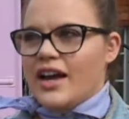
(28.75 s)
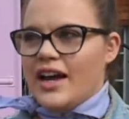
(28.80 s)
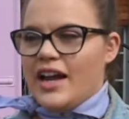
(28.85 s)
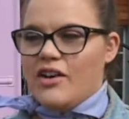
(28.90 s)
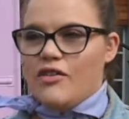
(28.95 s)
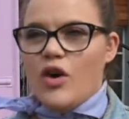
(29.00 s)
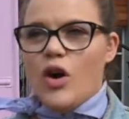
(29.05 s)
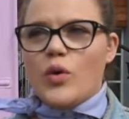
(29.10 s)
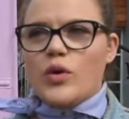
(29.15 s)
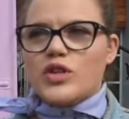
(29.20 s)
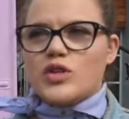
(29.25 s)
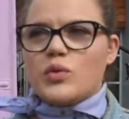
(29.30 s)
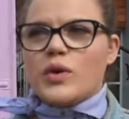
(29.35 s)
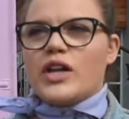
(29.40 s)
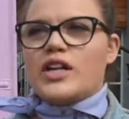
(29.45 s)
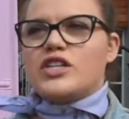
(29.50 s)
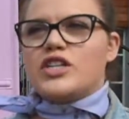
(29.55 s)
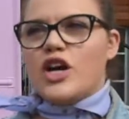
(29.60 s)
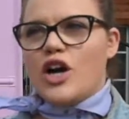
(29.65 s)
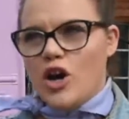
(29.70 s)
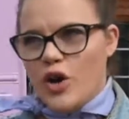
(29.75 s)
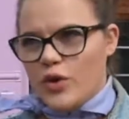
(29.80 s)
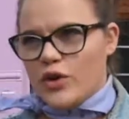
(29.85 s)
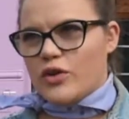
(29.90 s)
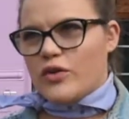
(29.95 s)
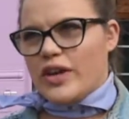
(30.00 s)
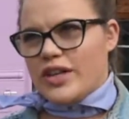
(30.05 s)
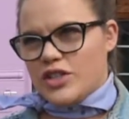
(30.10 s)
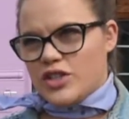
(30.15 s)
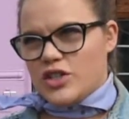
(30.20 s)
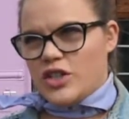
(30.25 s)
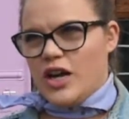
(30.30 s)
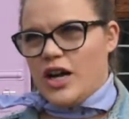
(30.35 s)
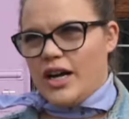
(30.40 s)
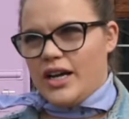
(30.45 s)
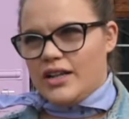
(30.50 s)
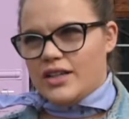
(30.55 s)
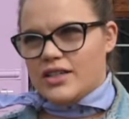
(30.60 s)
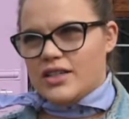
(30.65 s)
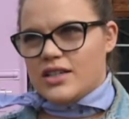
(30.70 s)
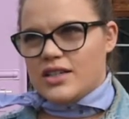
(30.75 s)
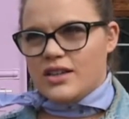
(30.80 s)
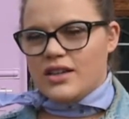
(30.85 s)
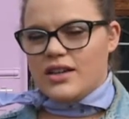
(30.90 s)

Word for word: and I've always wanted to own a restaurant